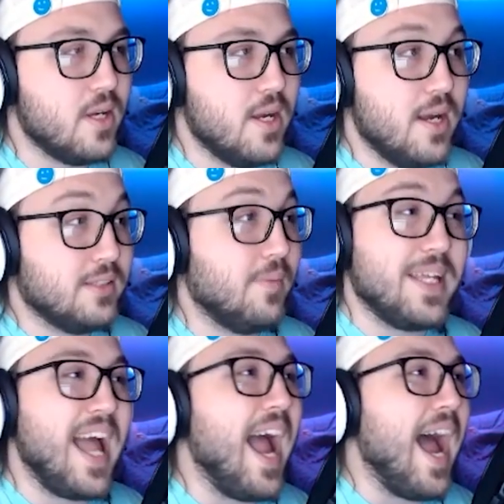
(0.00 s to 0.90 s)
something
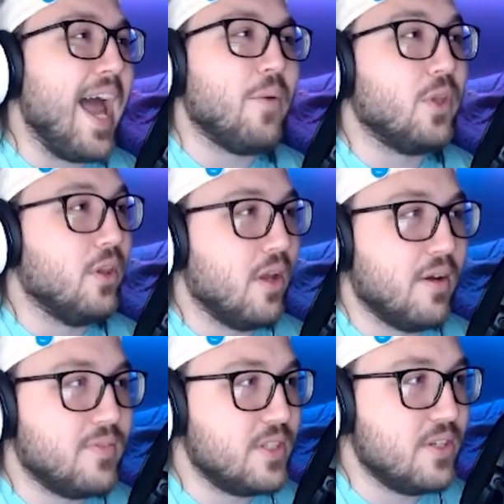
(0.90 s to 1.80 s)
that I would
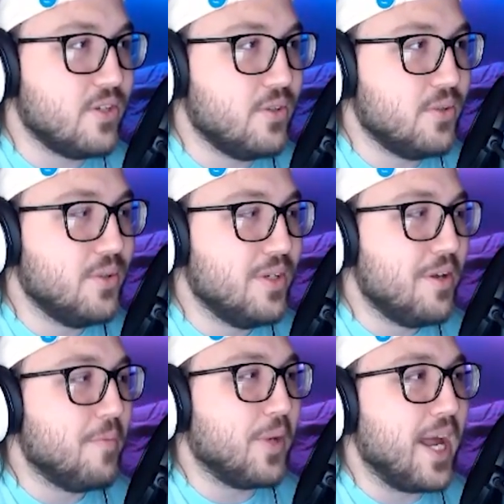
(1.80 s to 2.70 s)
love to do,
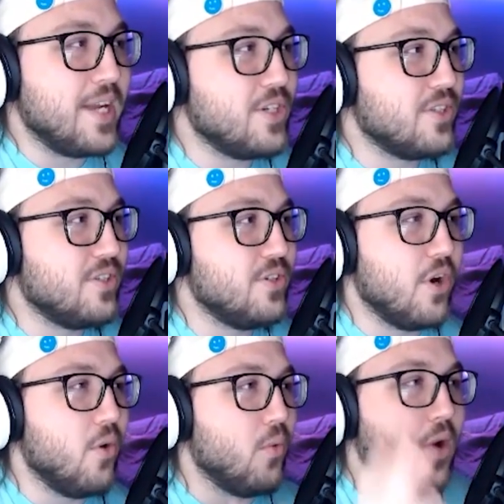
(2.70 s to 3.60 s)
but I just
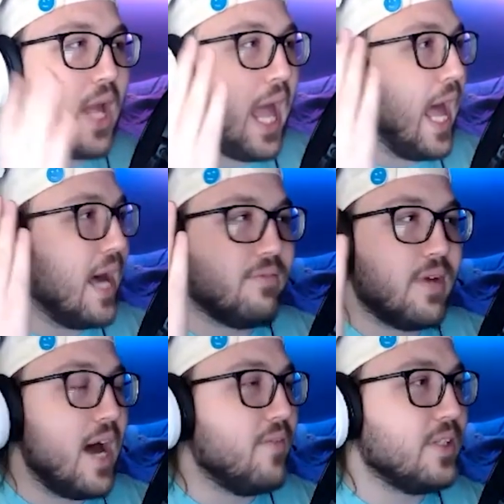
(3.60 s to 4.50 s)
don't have.
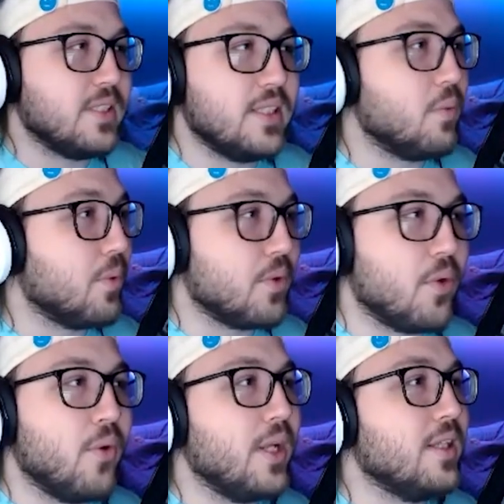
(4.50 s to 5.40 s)
Obviously we're
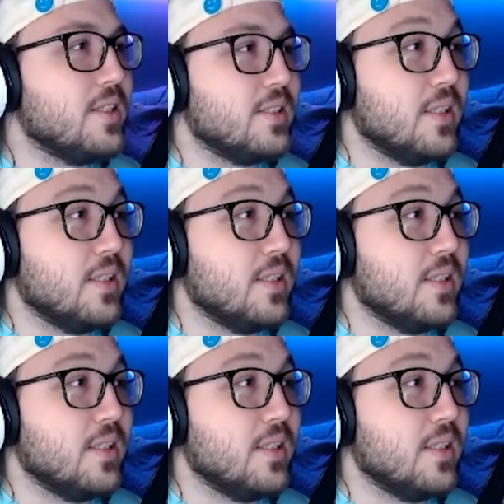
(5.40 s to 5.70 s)
recording this like